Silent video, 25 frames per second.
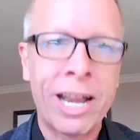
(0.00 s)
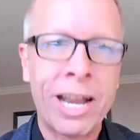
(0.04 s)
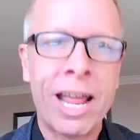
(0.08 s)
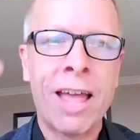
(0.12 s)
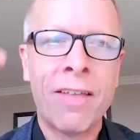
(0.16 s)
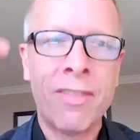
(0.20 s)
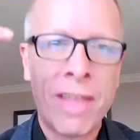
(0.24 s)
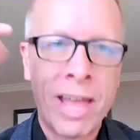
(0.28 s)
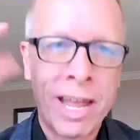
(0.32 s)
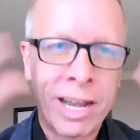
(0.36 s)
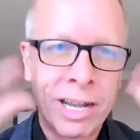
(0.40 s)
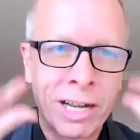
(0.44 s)

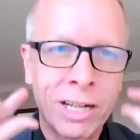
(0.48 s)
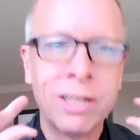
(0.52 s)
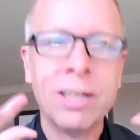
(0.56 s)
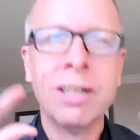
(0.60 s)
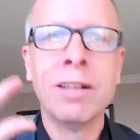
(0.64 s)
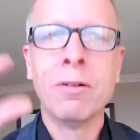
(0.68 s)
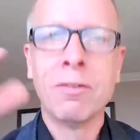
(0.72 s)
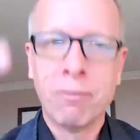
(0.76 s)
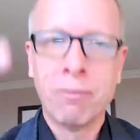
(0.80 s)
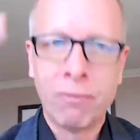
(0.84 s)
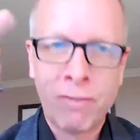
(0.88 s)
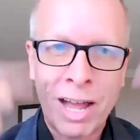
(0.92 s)
and then
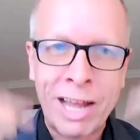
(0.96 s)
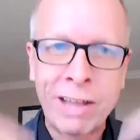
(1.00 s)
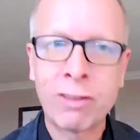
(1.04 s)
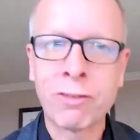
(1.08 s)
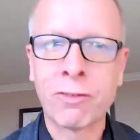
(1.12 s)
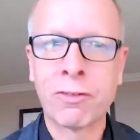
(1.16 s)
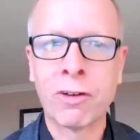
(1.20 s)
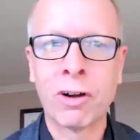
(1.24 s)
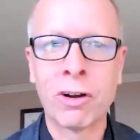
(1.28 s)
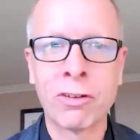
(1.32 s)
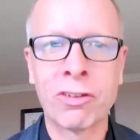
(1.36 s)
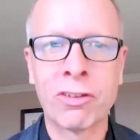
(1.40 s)
vice
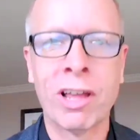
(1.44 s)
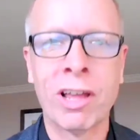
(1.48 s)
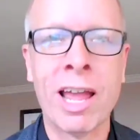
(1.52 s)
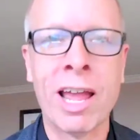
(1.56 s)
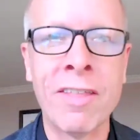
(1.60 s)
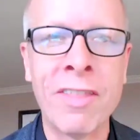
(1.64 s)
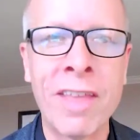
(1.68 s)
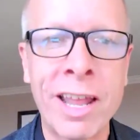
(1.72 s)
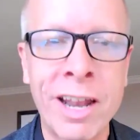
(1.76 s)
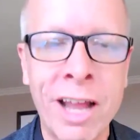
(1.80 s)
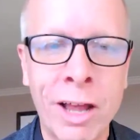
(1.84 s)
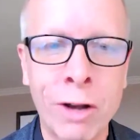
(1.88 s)
versa,
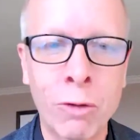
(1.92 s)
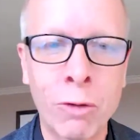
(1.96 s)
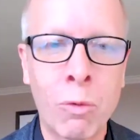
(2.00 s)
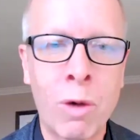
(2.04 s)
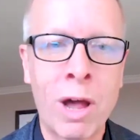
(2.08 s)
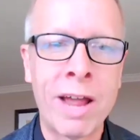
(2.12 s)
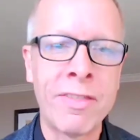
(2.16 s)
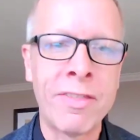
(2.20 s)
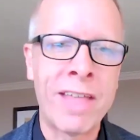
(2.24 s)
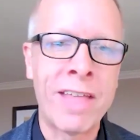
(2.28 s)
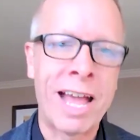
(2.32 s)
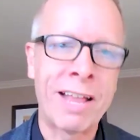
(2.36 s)
and then
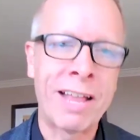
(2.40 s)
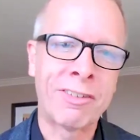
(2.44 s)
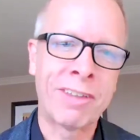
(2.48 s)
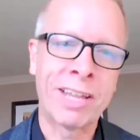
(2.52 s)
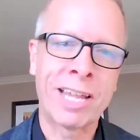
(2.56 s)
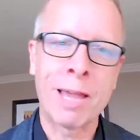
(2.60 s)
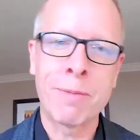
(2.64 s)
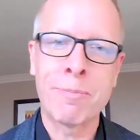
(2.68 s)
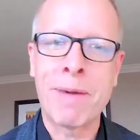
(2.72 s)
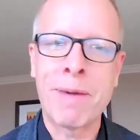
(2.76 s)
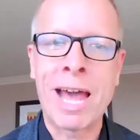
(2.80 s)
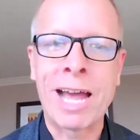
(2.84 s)
unwind that to
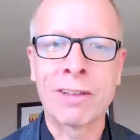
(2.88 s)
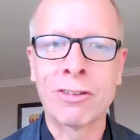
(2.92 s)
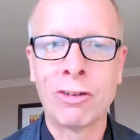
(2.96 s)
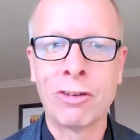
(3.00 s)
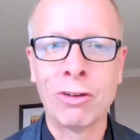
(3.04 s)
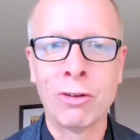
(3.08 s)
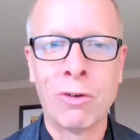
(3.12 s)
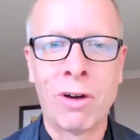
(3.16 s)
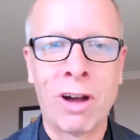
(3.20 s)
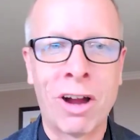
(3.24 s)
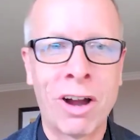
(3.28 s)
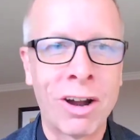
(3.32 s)
get back
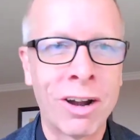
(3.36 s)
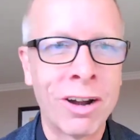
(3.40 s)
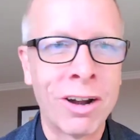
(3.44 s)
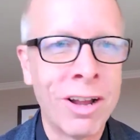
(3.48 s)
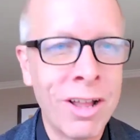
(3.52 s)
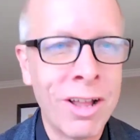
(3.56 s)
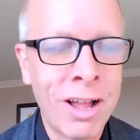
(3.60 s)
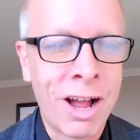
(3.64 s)
to our